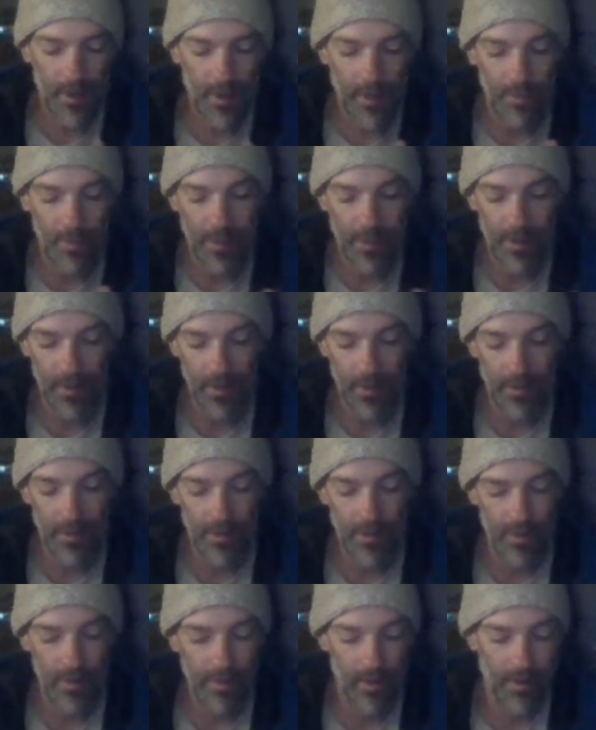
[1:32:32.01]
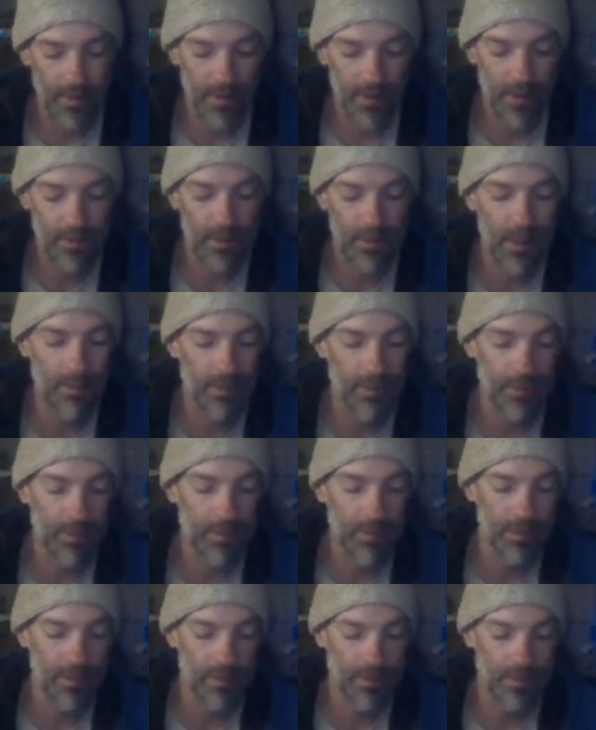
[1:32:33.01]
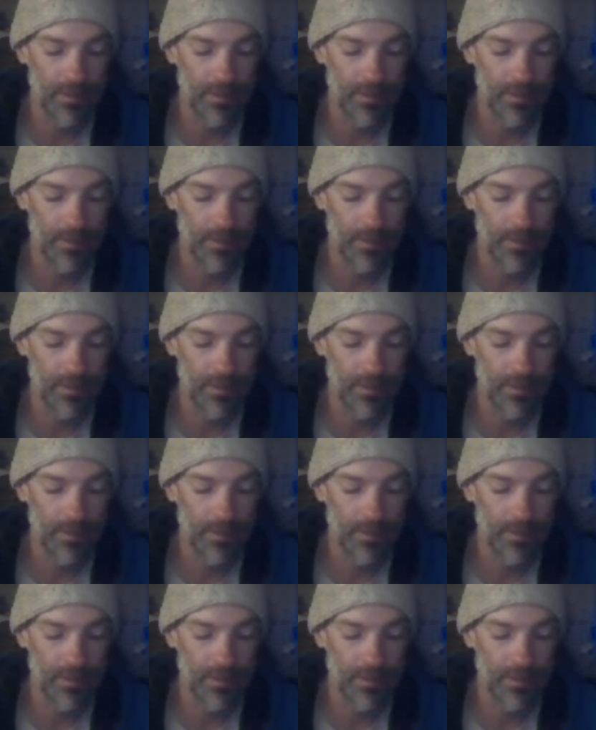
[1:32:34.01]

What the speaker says: up there and there's people